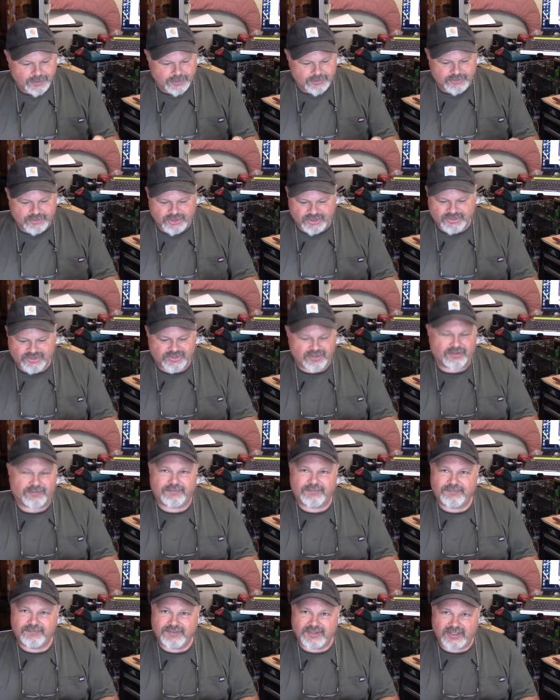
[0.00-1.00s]
just their
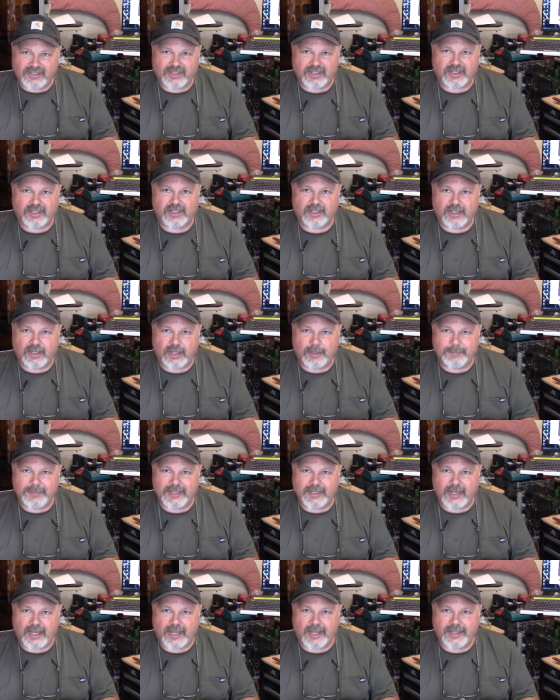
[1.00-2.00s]
filling. I
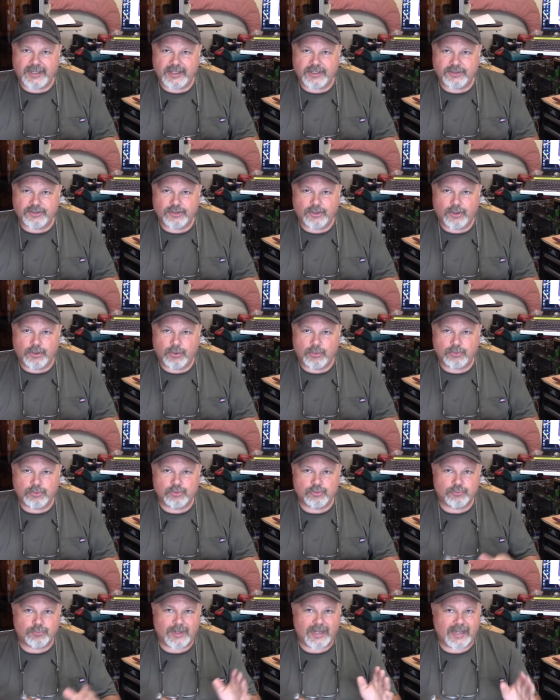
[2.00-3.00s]
mean, I could go
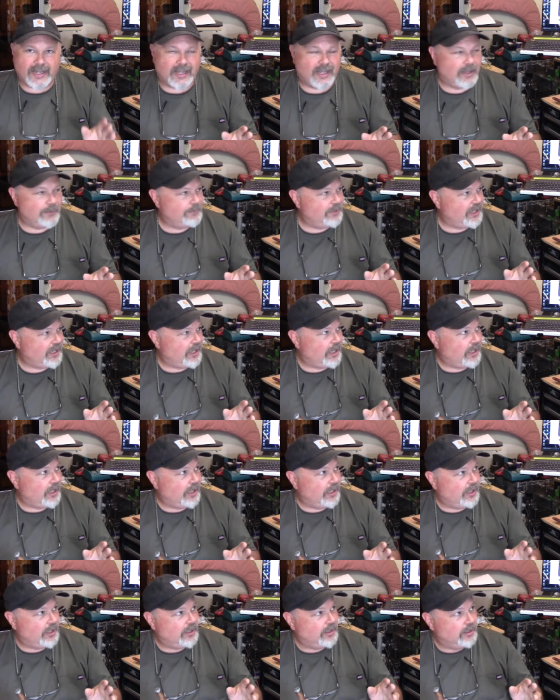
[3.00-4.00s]
grab
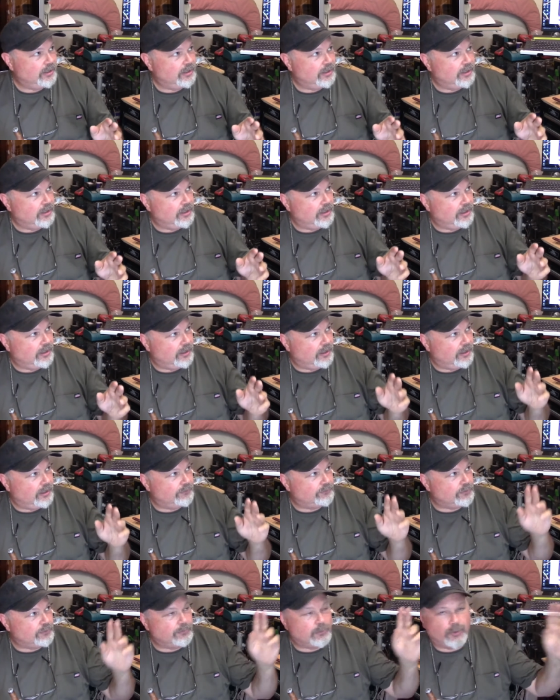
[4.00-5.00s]
a
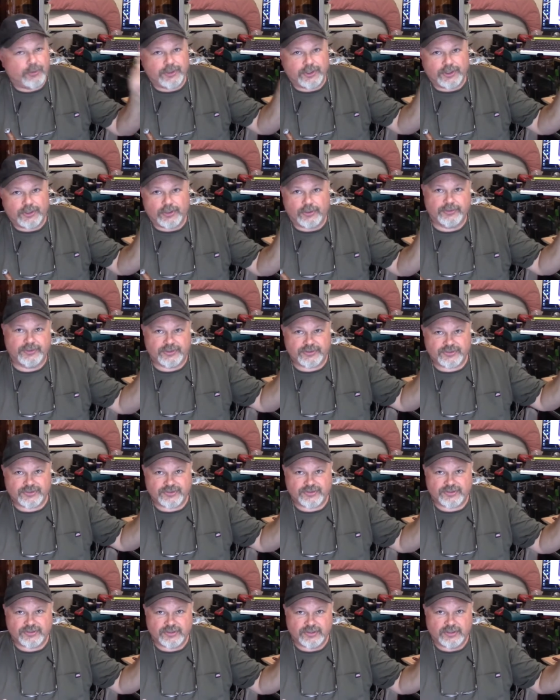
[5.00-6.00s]
Ramon
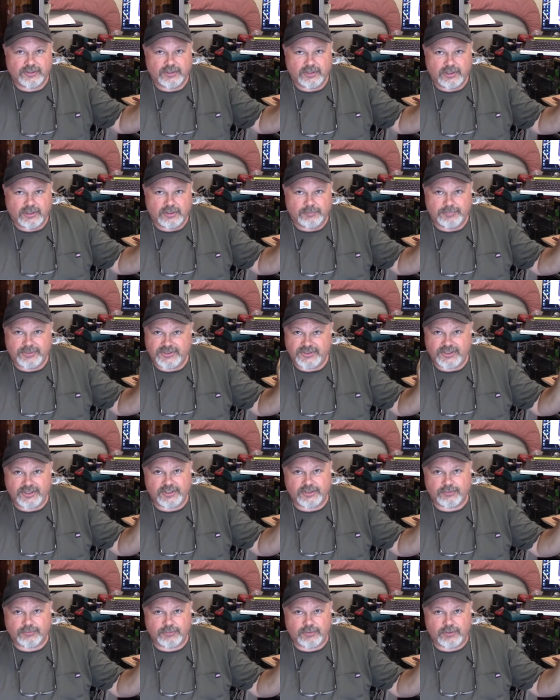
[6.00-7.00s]
Allones
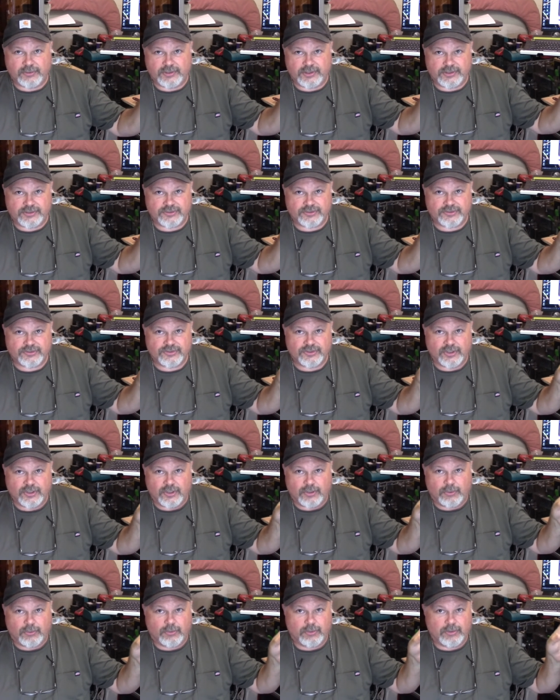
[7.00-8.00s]
Petite Coronas
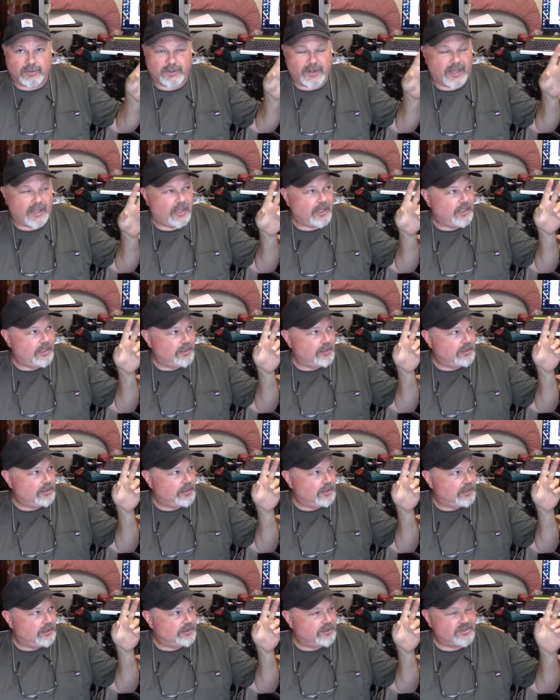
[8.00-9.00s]
or a
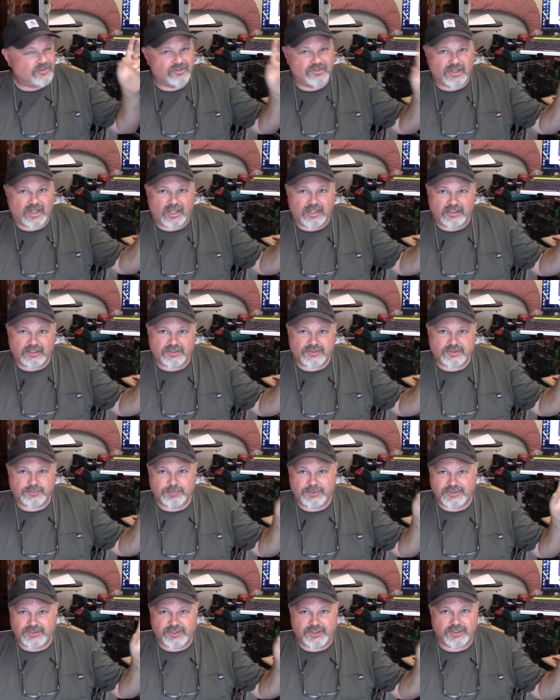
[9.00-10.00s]
Gonzalez
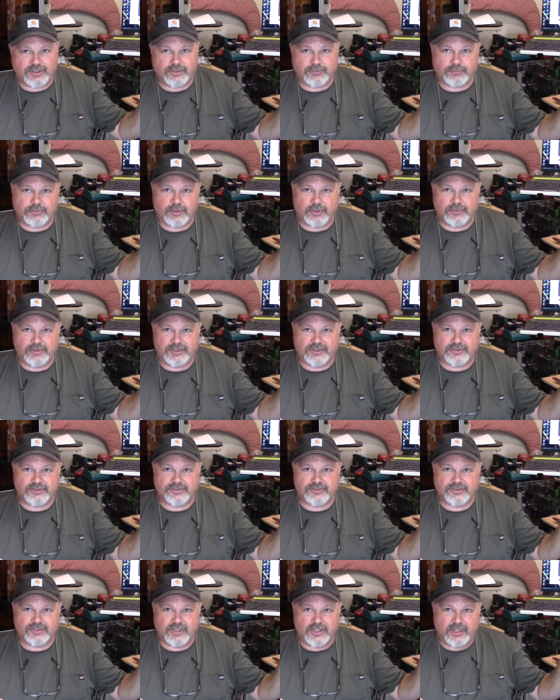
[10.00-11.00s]
Petite
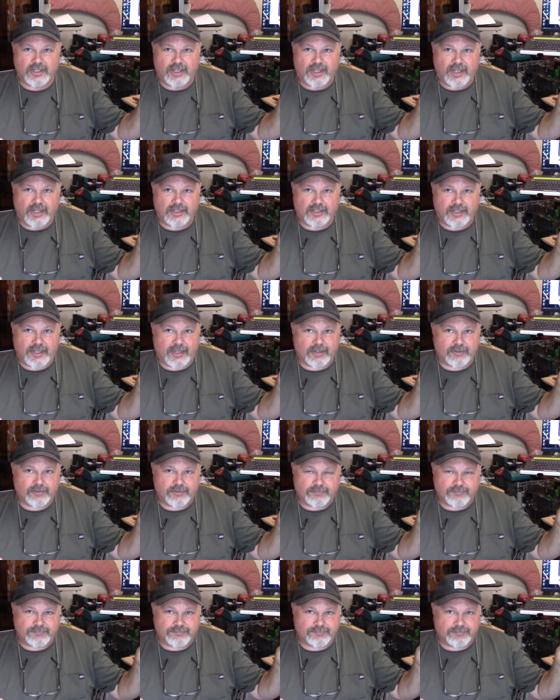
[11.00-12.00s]
Coronas out
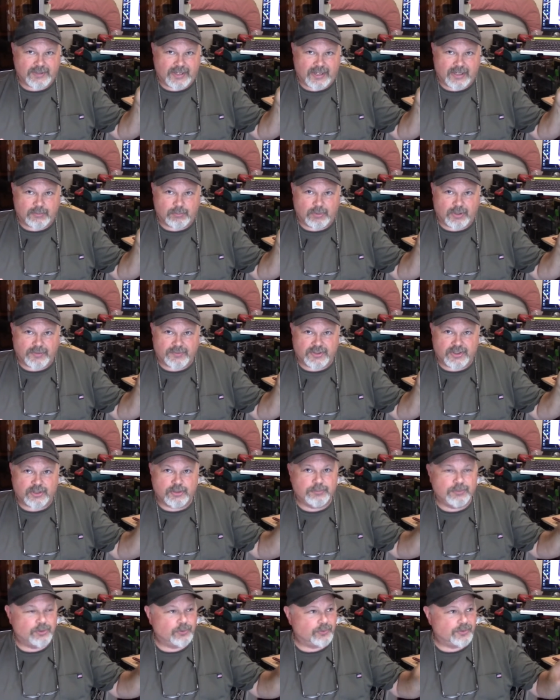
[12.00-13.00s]
of one of the
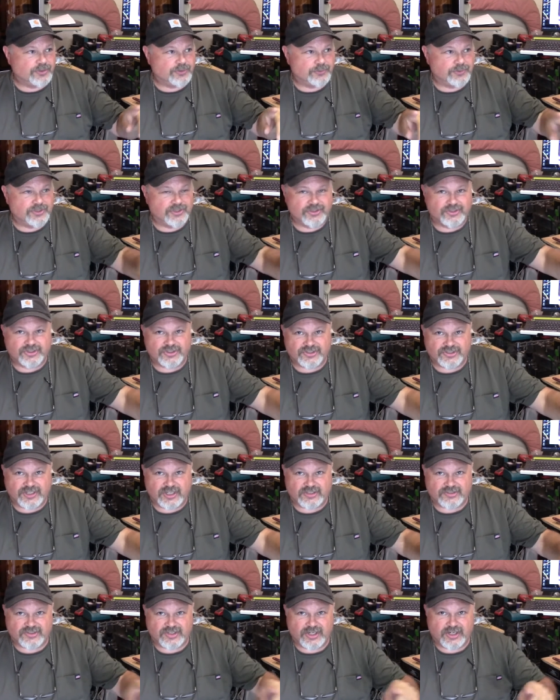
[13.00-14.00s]
humidors, which is just
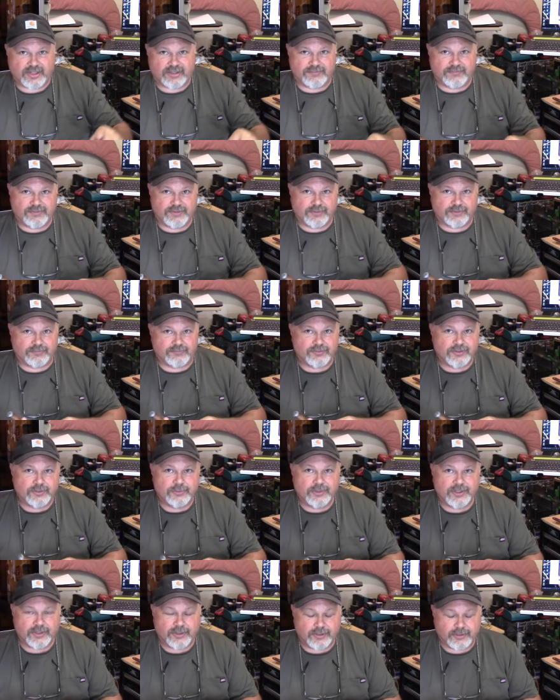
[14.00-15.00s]
outside of the field of view
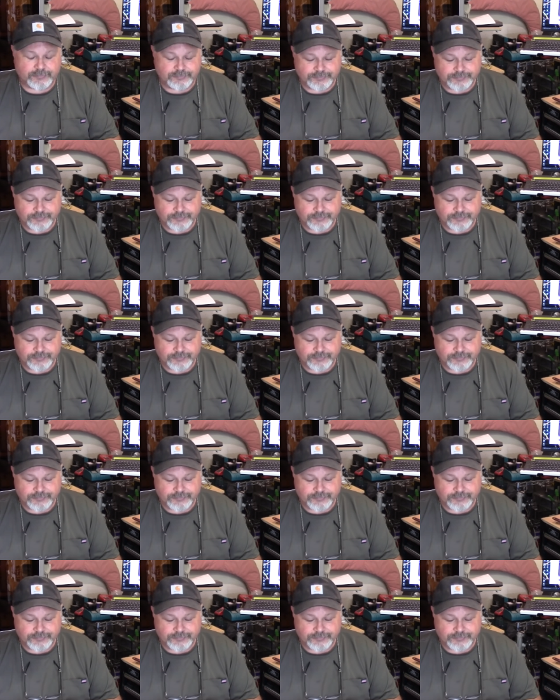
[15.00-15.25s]
here,